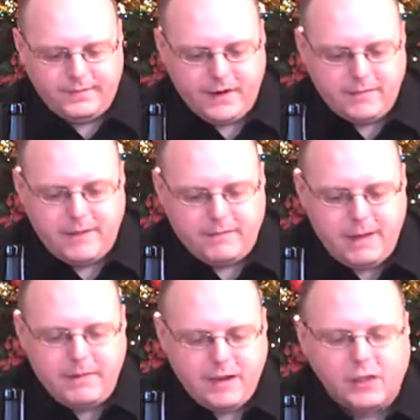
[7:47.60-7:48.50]
You know, may,
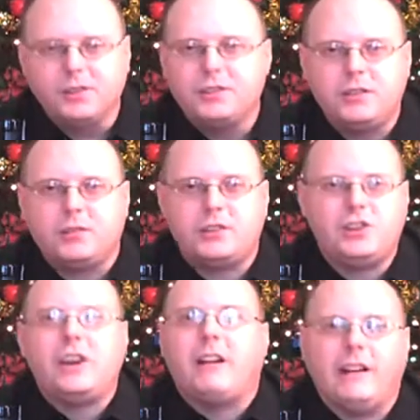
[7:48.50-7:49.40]
maybe closer to a
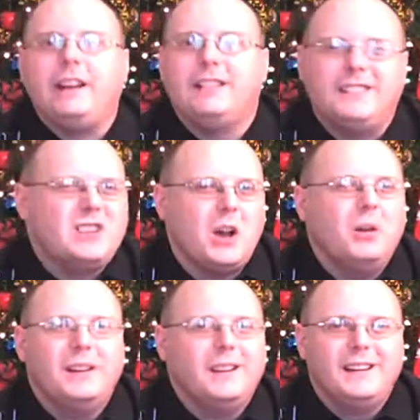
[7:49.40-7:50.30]
cherry. So
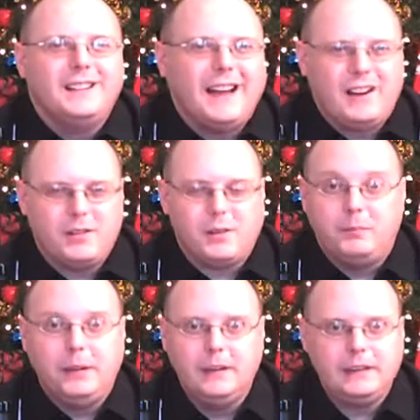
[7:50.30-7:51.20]
I know
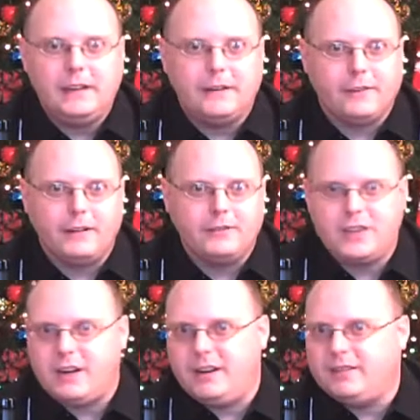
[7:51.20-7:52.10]
completely different
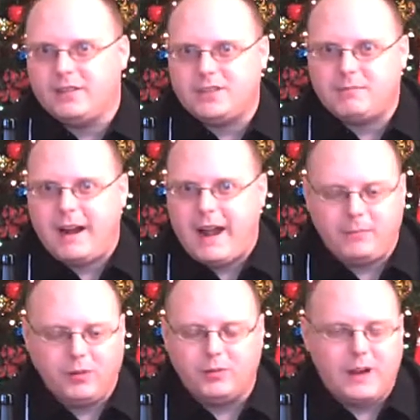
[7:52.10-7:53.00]
cherry versus
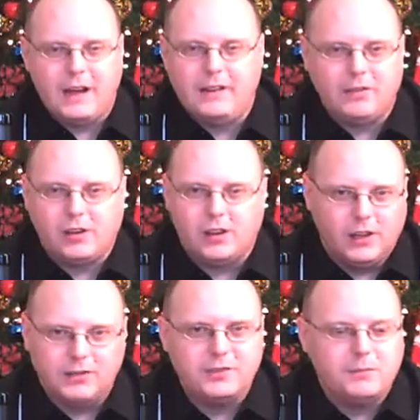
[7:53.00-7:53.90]
pineapple. We're not even
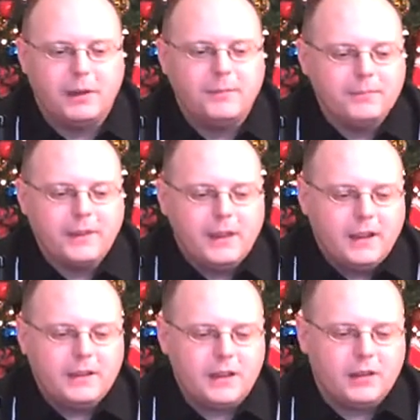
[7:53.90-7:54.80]
close, but
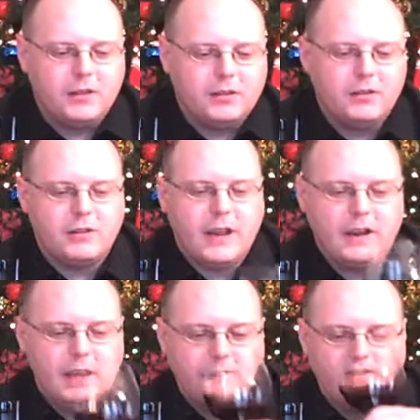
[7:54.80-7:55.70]
you know you're you're getting
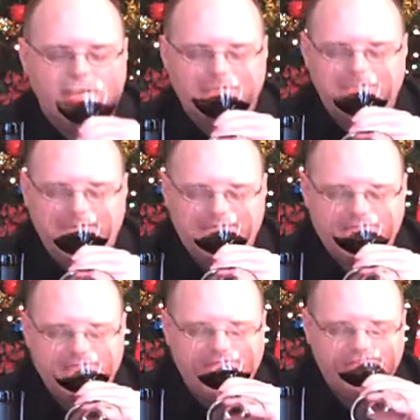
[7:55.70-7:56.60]
kind of a, a sweetness
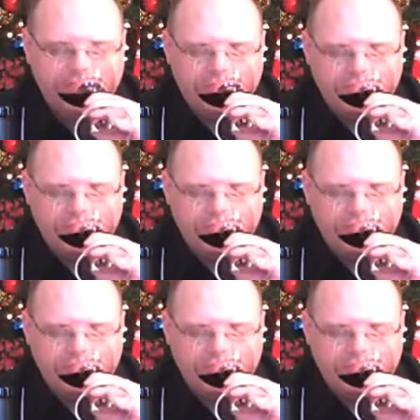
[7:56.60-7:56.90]
to it.